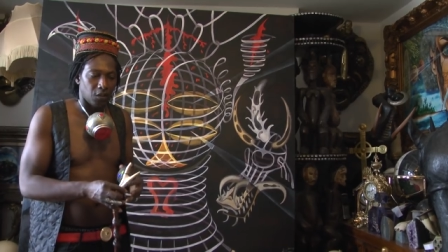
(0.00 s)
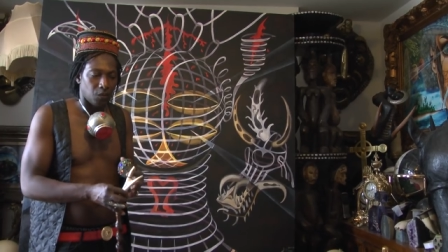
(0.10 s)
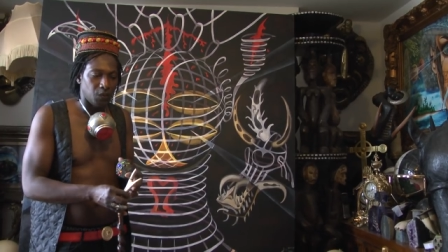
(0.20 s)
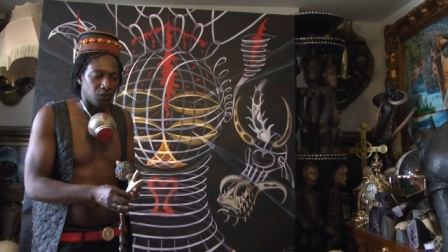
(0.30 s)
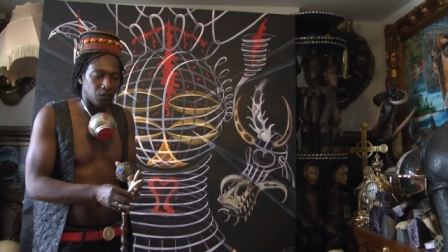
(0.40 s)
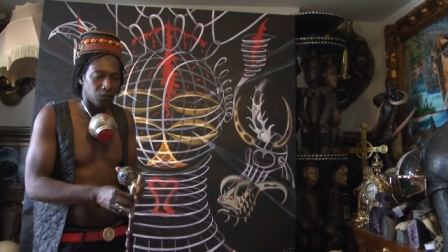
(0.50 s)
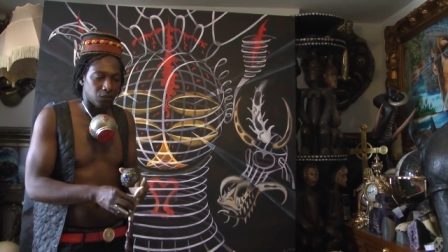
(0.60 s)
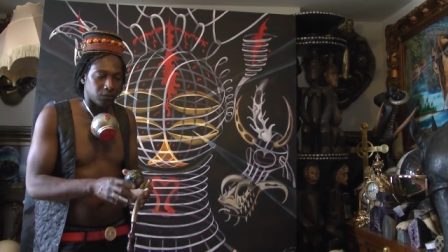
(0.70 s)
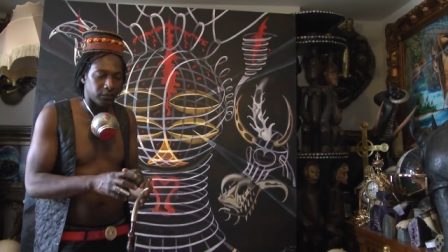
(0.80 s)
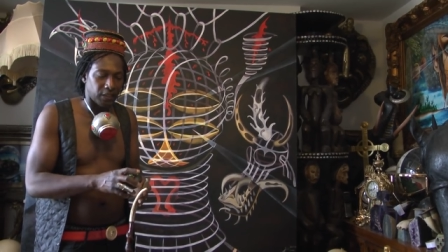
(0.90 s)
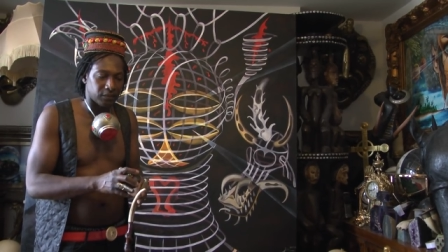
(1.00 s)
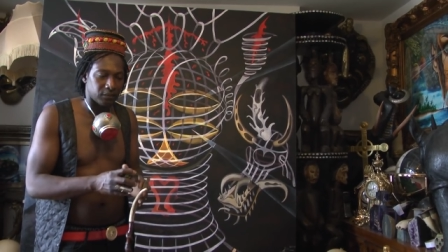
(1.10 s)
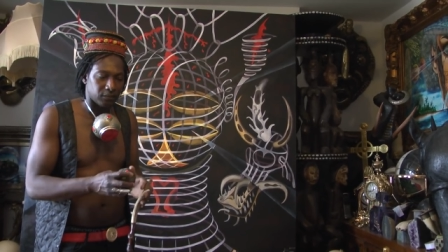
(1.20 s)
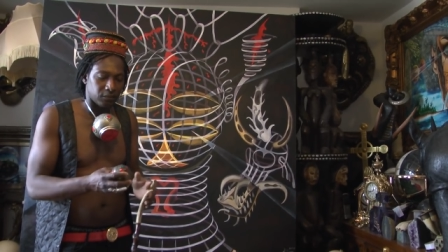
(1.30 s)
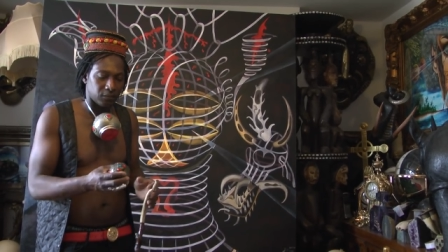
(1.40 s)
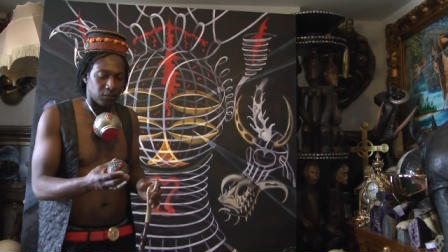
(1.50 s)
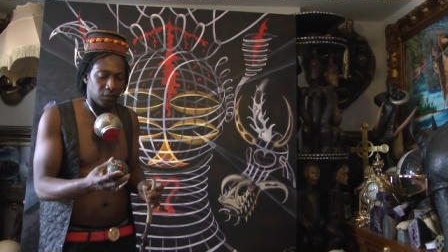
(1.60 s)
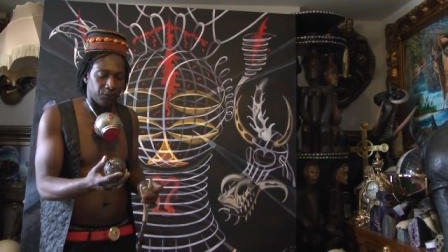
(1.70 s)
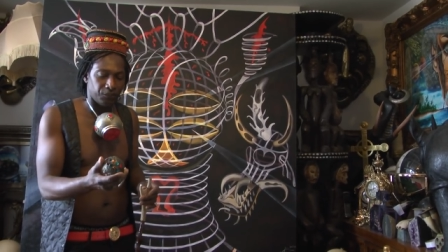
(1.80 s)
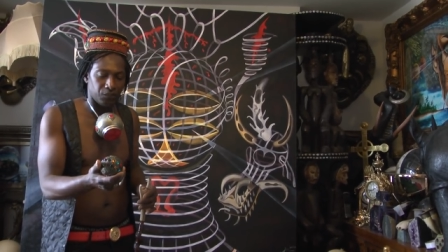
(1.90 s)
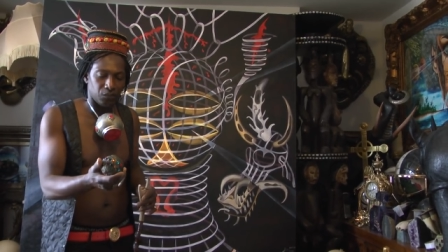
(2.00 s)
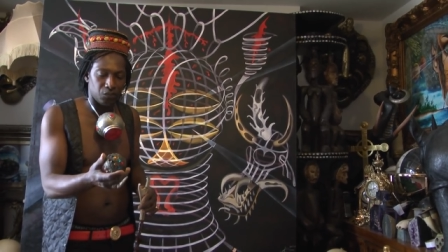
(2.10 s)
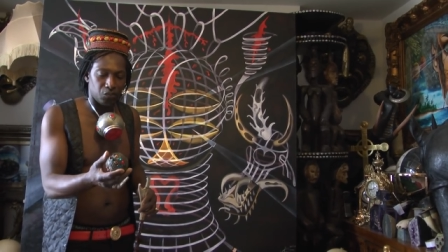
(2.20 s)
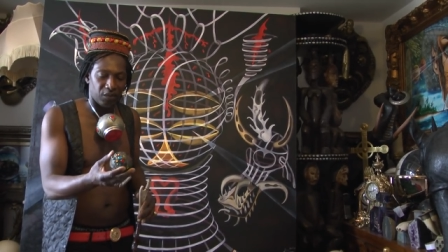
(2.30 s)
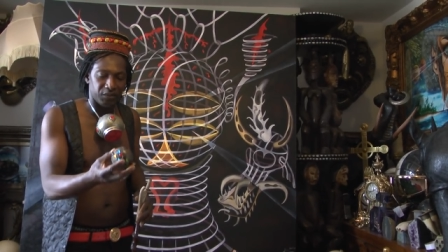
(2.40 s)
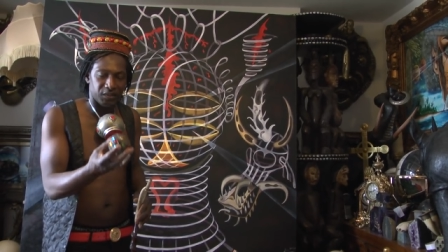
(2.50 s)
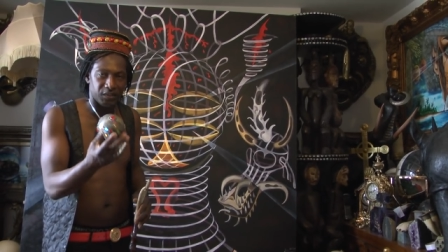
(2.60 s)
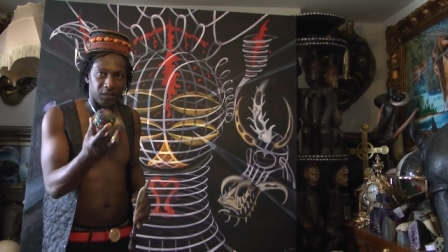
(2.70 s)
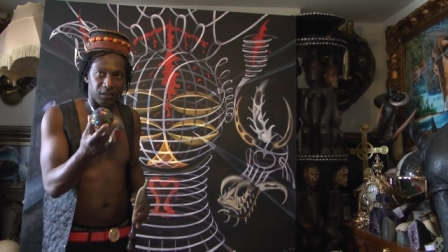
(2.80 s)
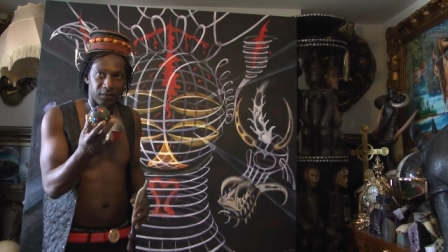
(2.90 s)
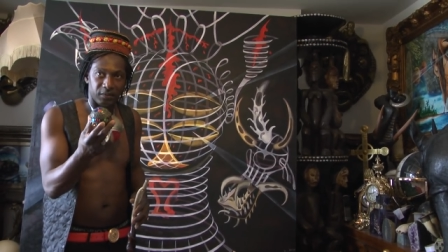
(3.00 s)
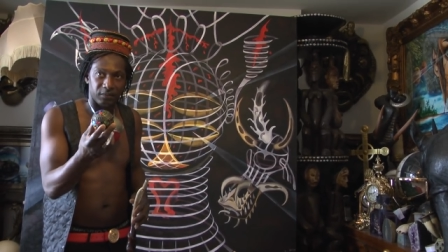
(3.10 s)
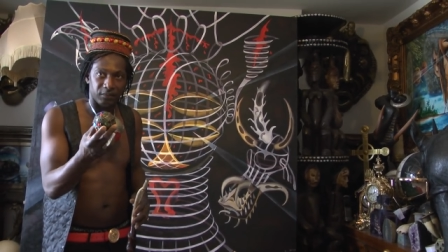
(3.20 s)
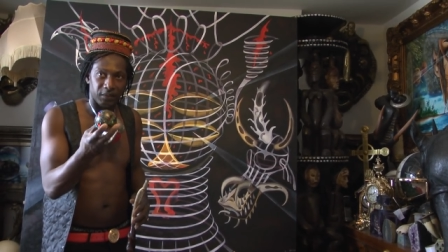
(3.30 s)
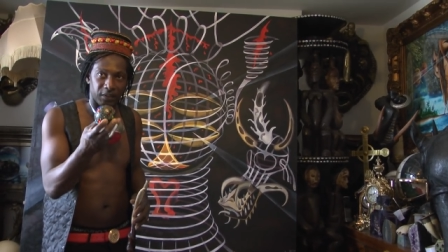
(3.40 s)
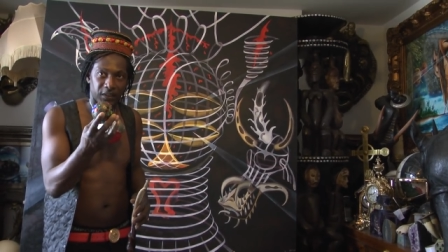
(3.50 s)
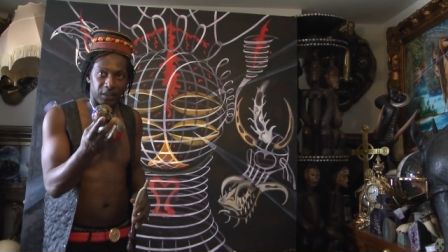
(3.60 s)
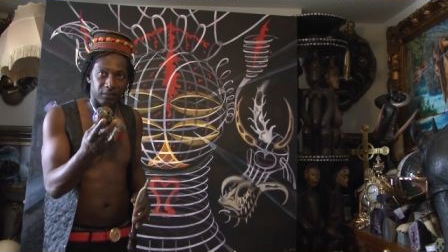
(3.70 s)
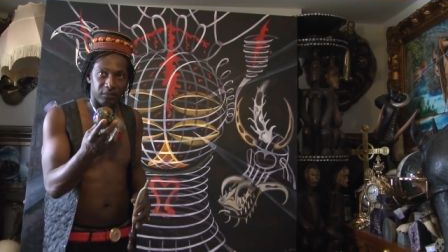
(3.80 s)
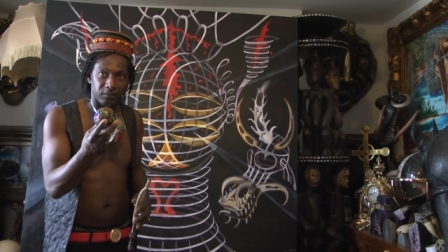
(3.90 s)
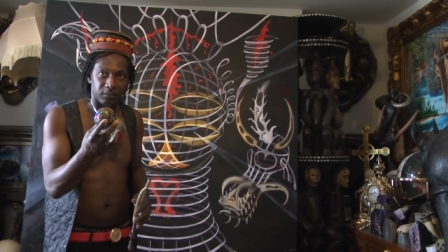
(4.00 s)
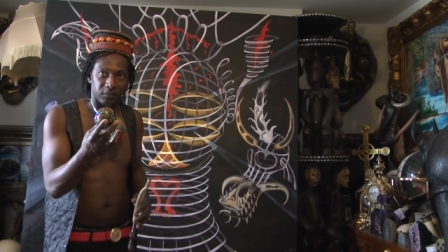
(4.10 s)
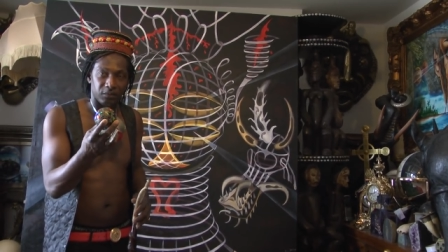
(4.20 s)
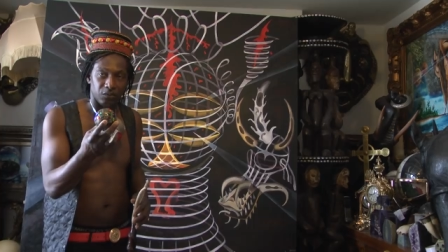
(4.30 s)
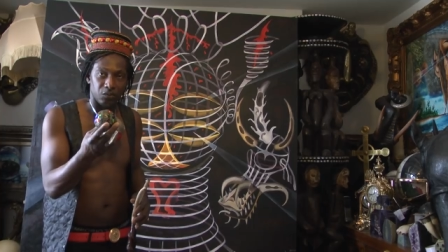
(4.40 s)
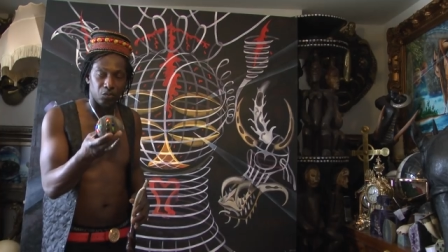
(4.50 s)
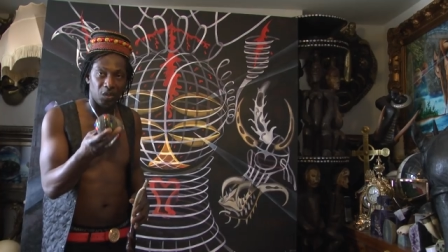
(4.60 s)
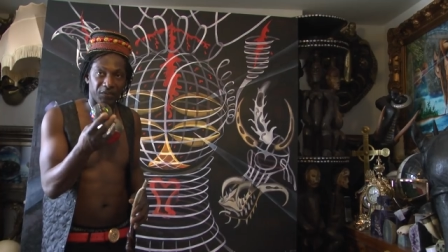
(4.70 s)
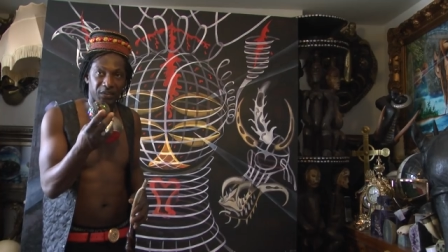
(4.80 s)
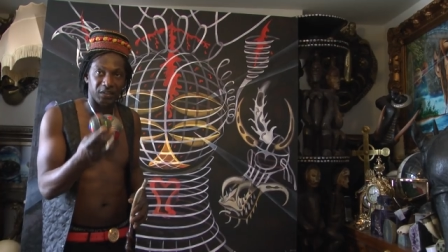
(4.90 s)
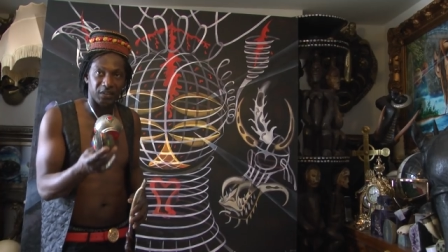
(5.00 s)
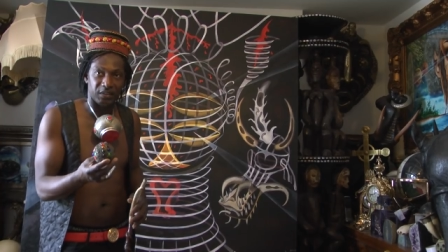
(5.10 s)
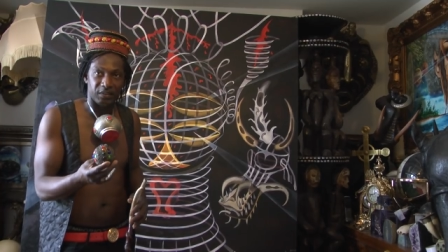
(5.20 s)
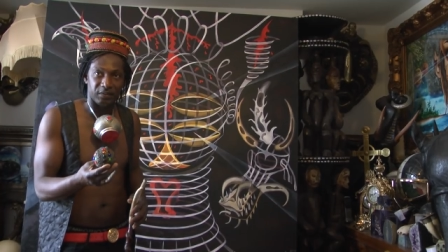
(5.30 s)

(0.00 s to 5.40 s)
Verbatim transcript: we know that if you have a seed, a grain, you have a tree.